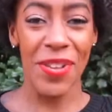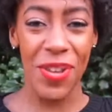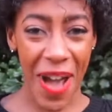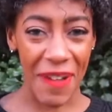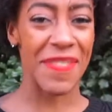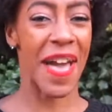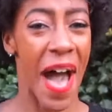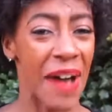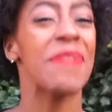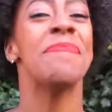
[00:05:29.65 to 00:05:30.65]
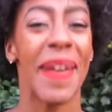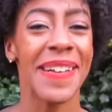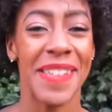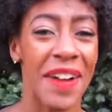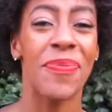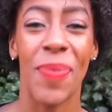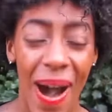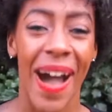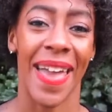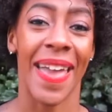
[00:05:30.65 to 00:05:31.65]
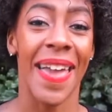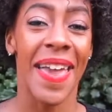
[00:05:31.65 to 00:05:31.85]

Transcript: you have to have a big enough why